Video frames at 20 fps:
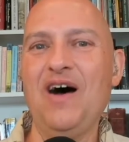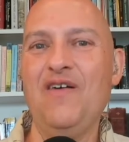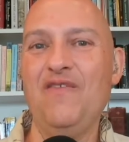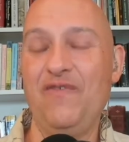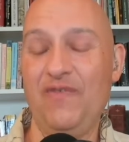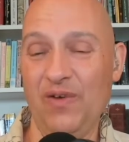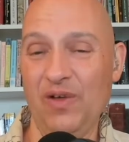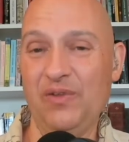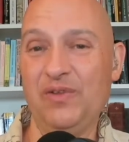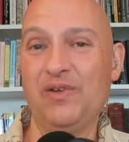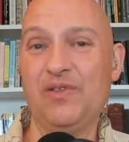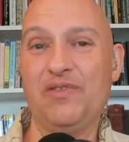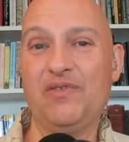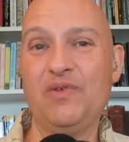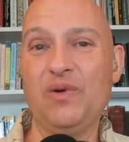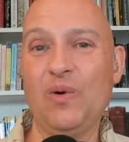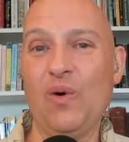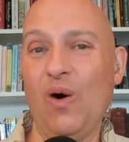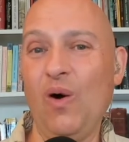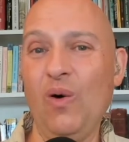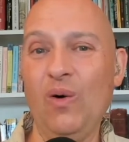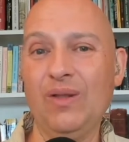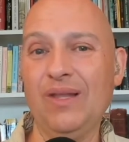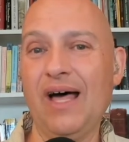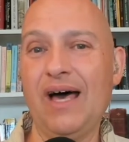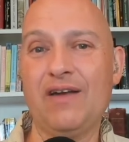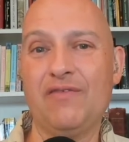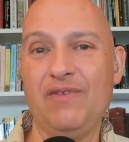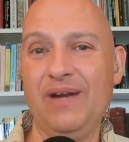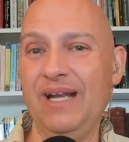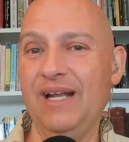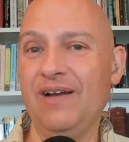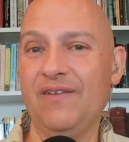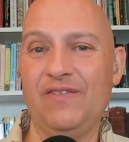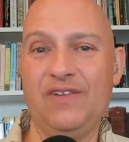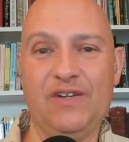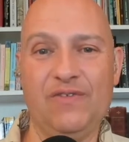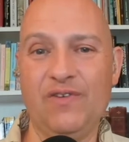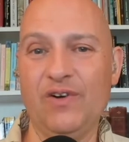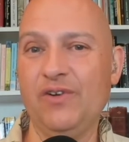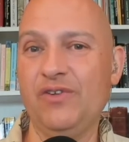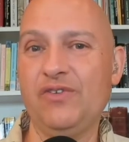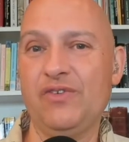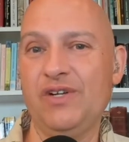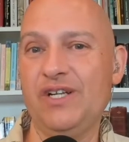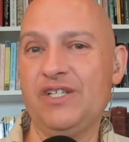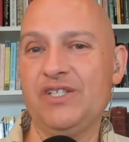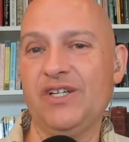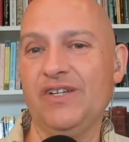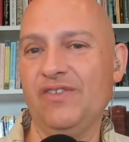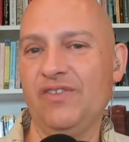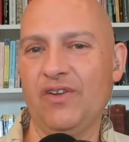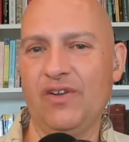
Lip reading: Filtered through a whole lot of reading of diverse traditions